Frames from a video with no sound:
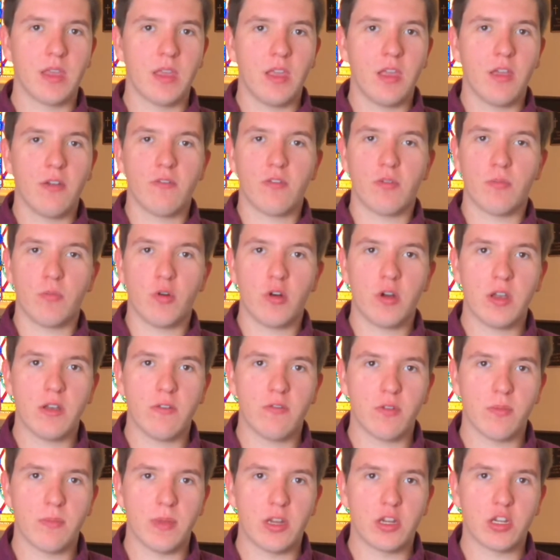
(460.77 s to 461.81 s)
For more
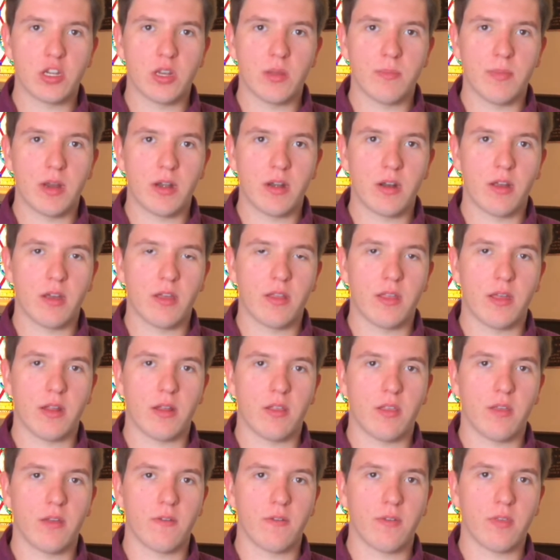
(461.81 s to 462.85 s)
information about our online
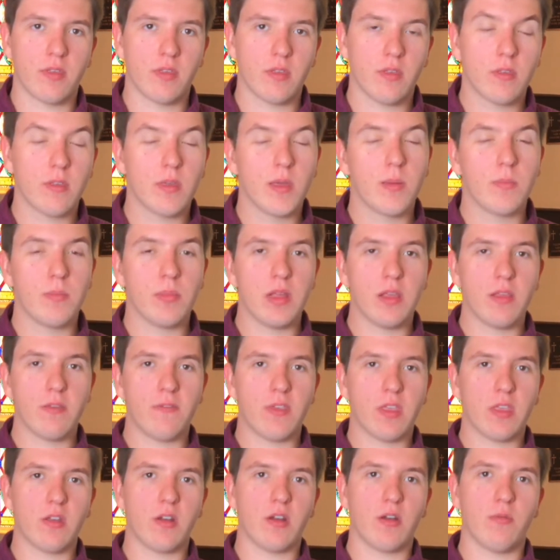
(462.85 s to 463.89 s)
services, please
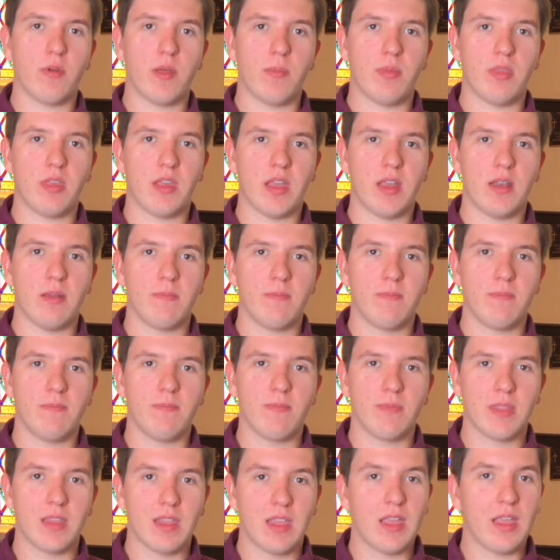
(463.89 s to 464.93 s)
visit our website.
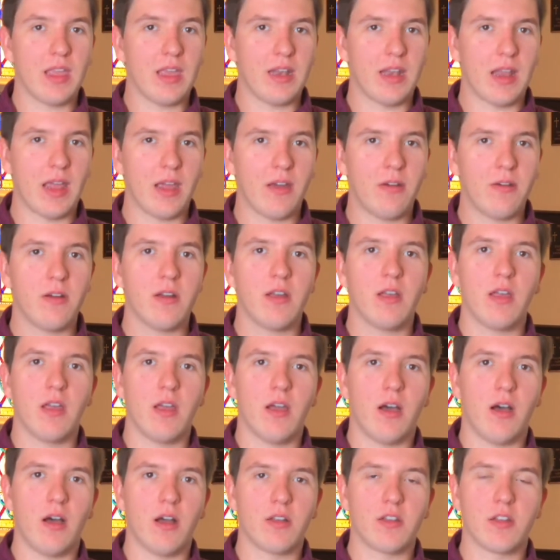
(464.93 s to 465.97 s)
And now,
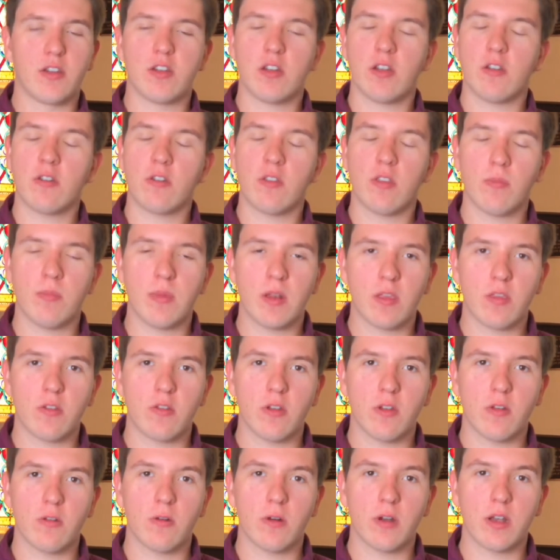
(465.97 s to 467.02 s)
on to Children's Ministry
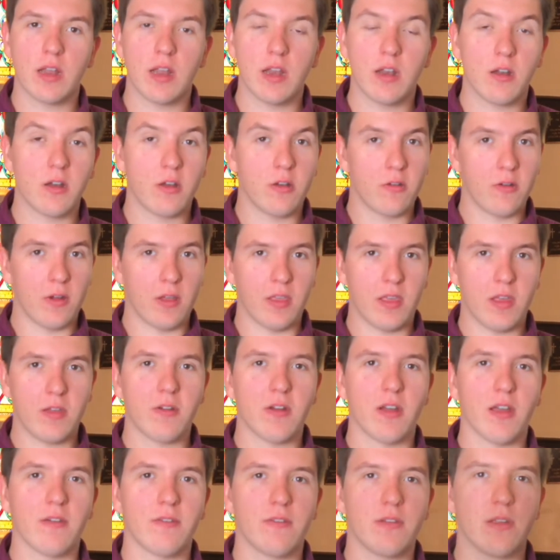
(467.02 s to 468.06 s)
Coordinator Tracy
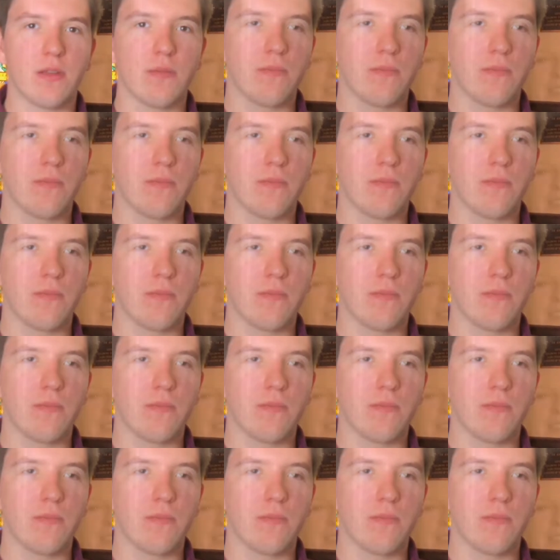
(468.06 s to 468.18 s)
Croft.